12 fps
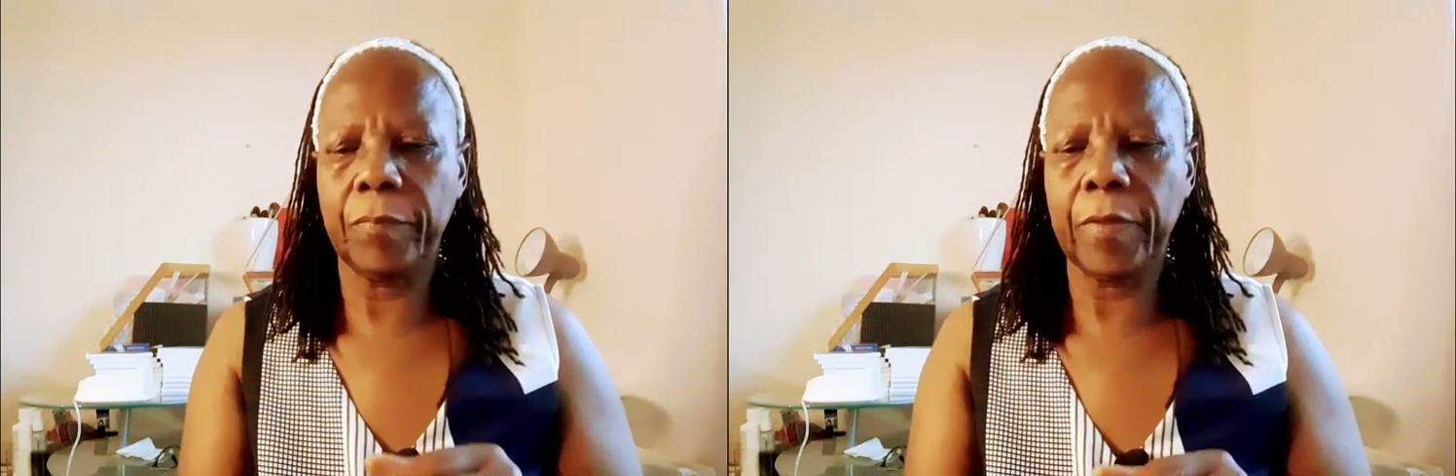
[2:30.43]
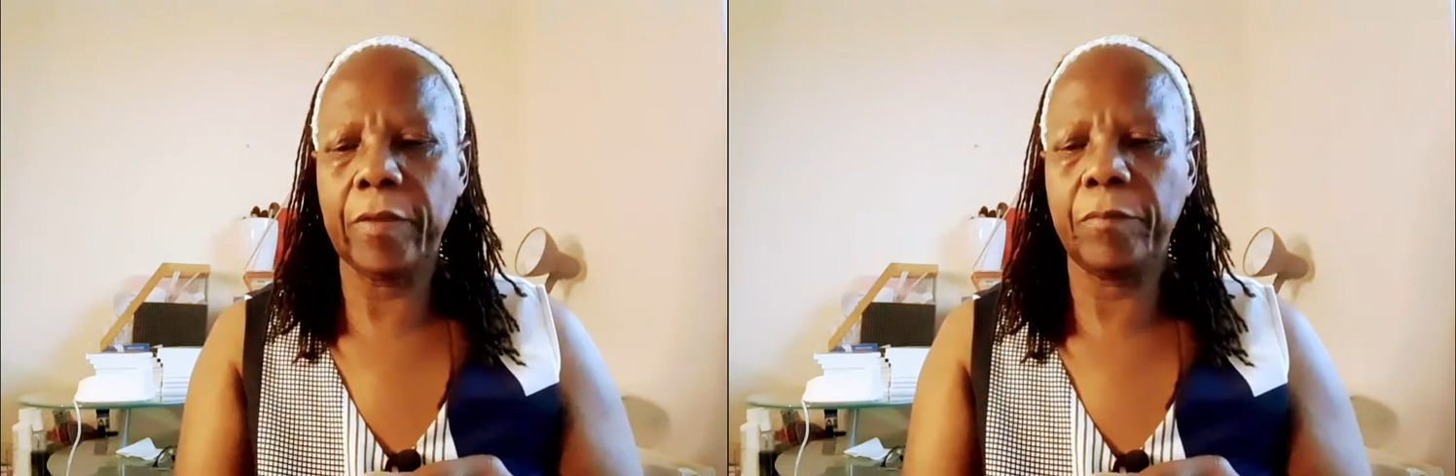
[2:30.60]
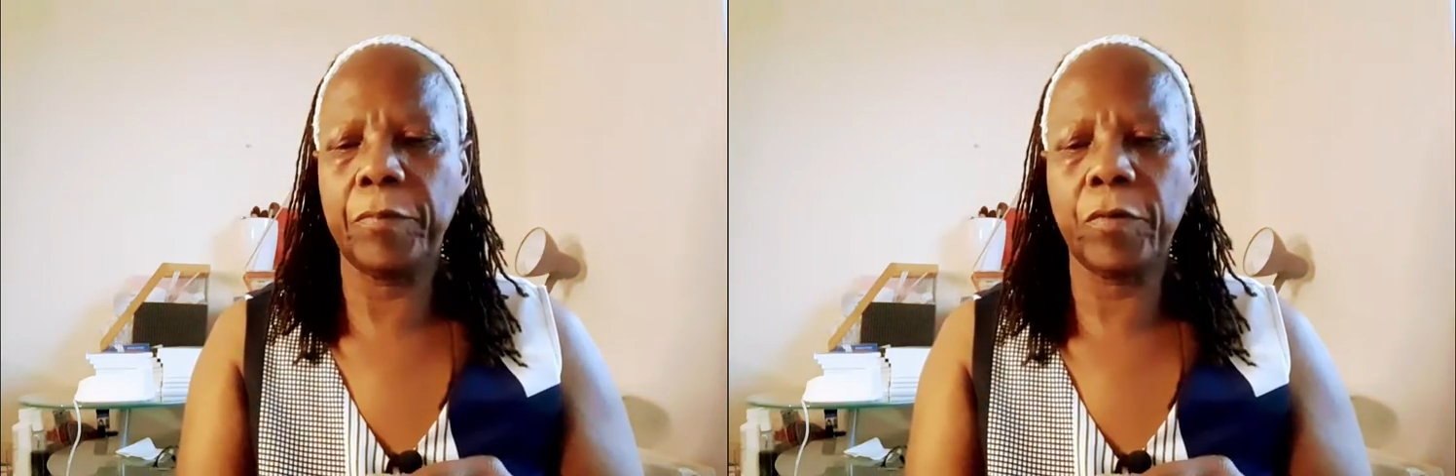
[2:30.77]

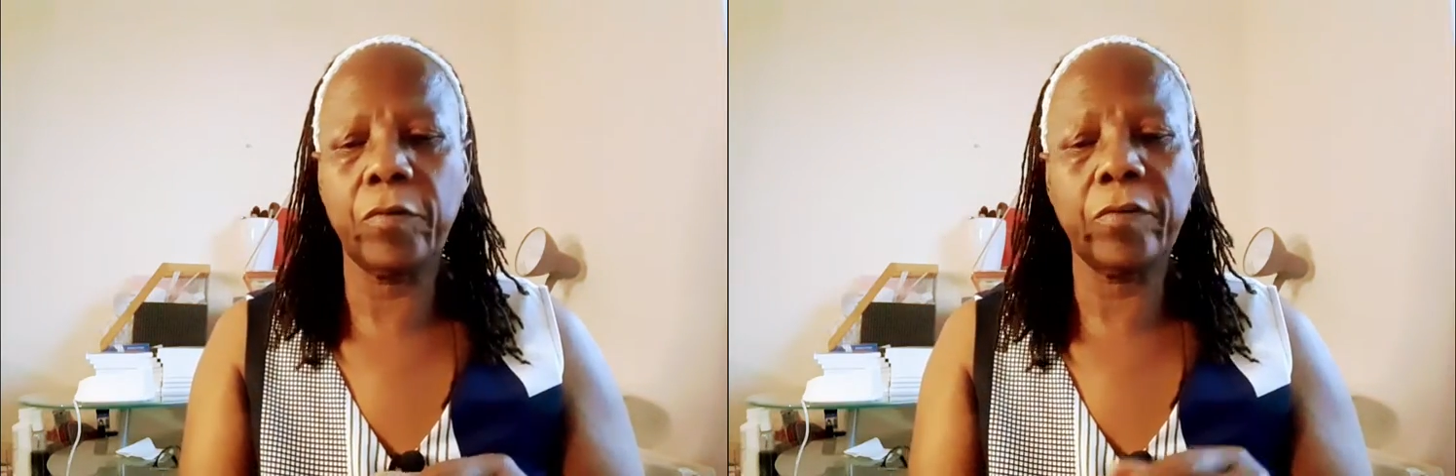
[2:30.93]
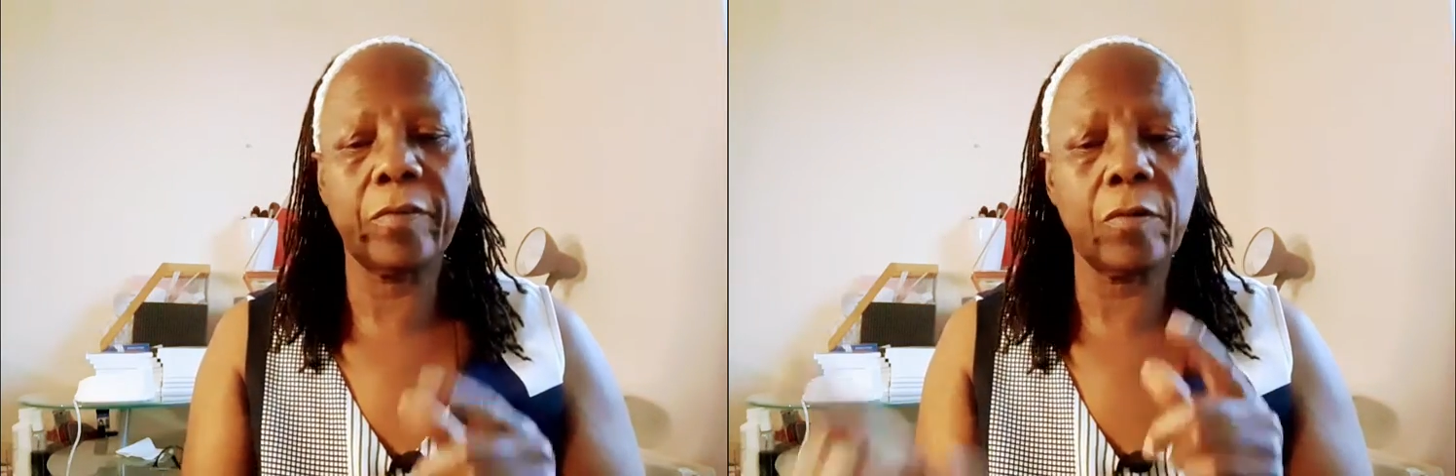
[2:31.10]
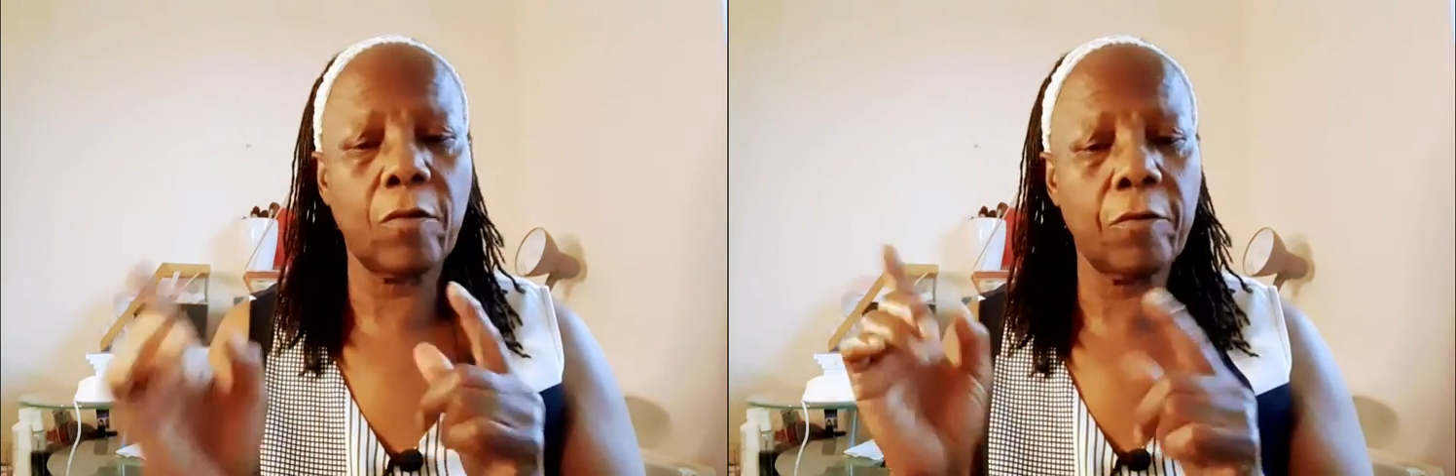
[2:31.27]
It's
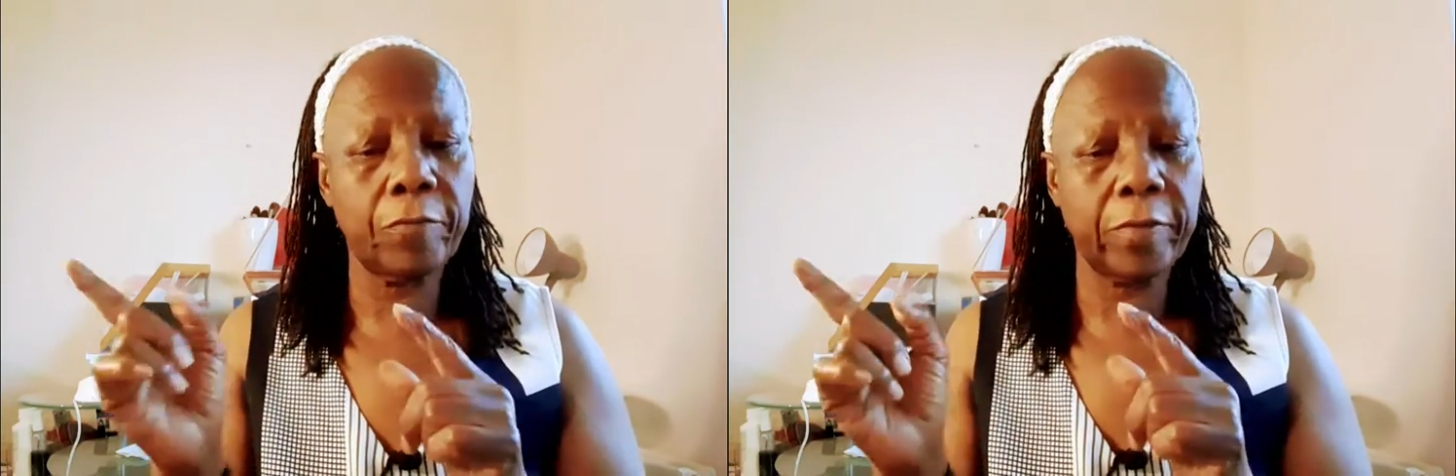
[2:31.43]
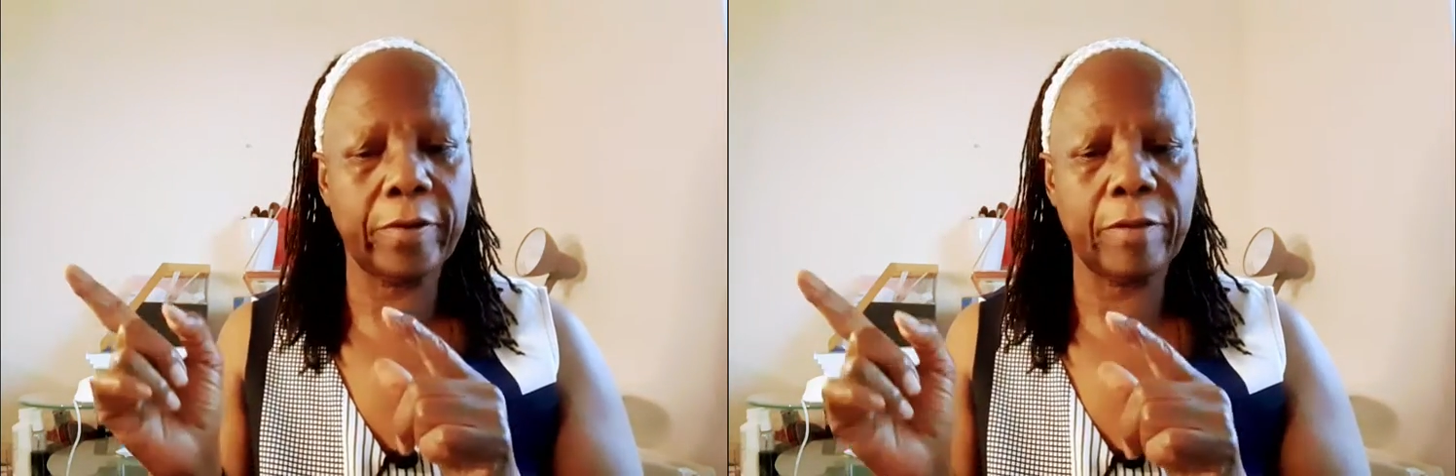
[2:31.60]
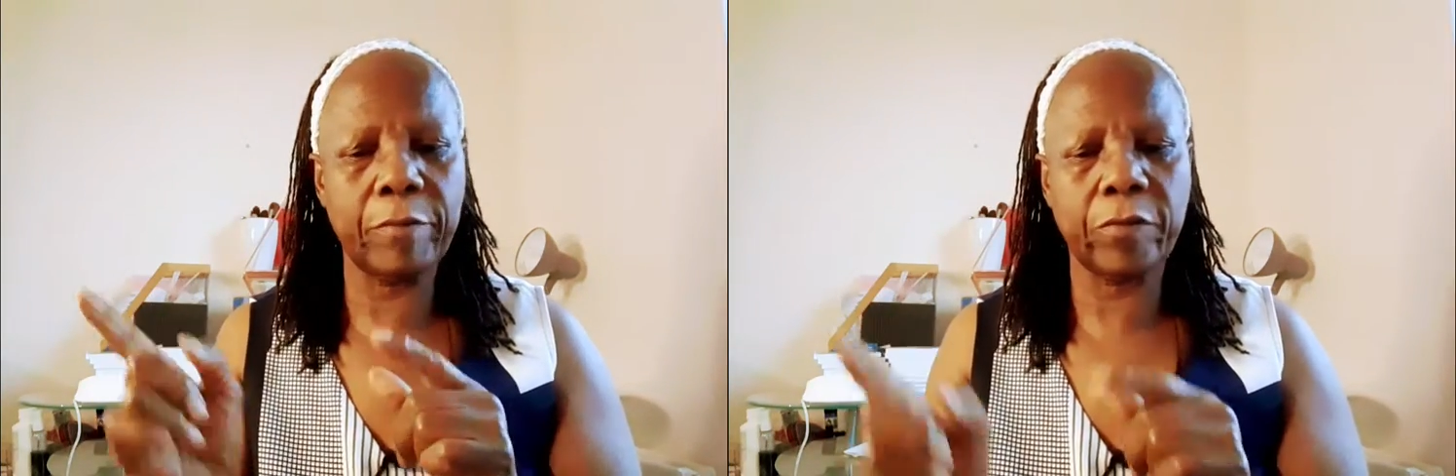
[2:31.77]
because of the
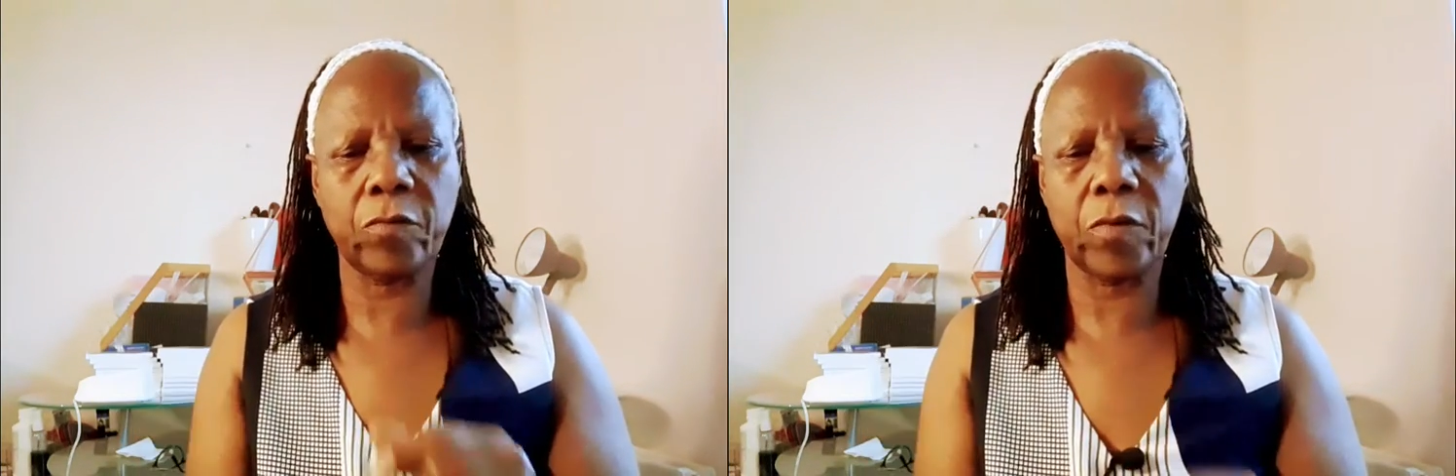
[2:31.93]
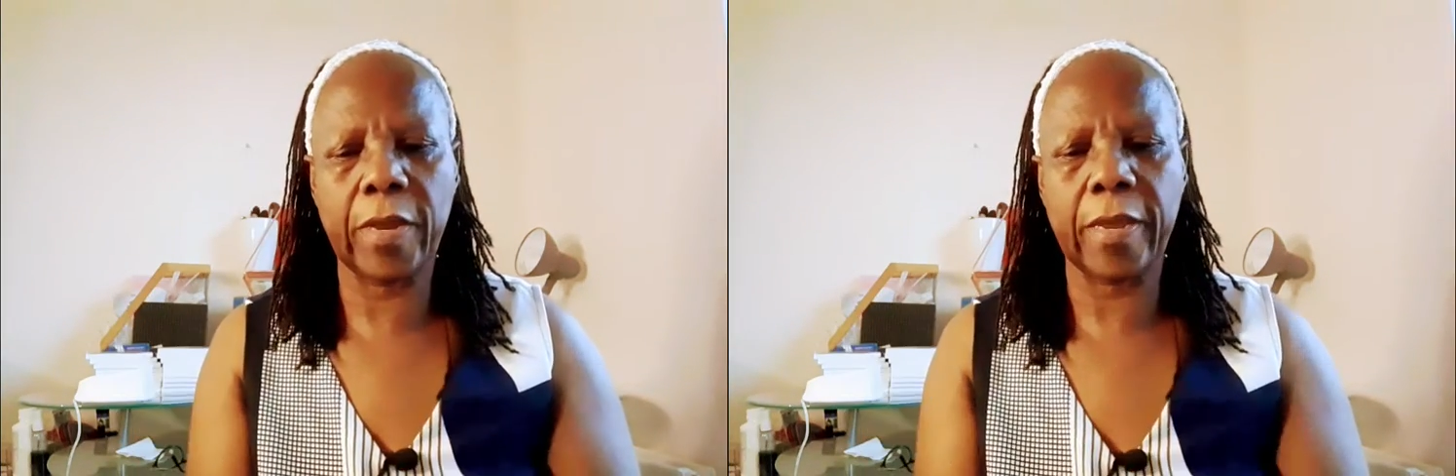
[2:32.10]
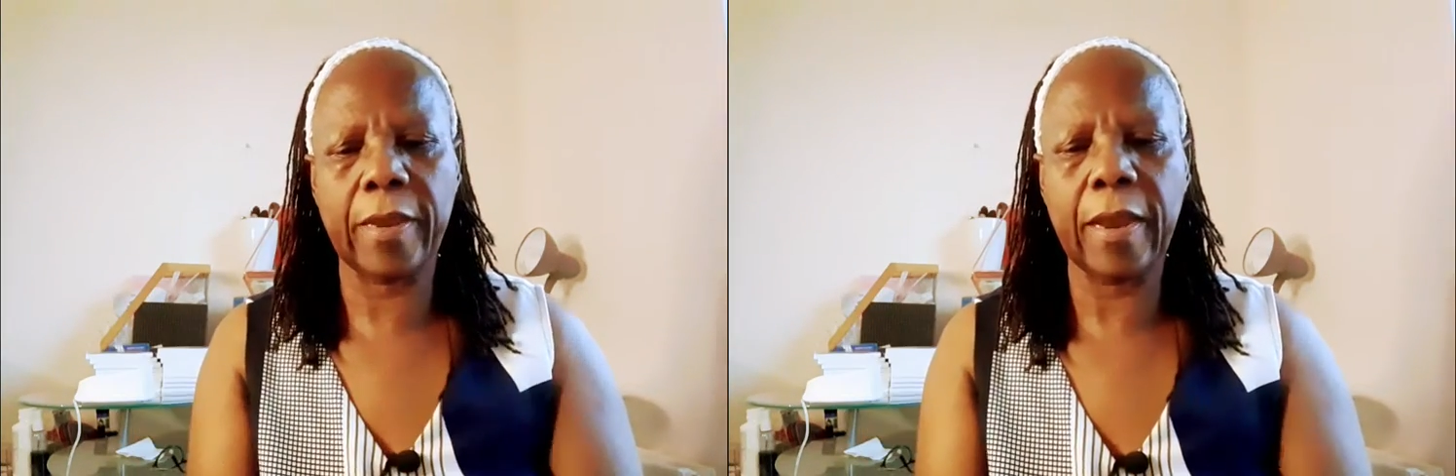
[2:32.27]
Demosonic.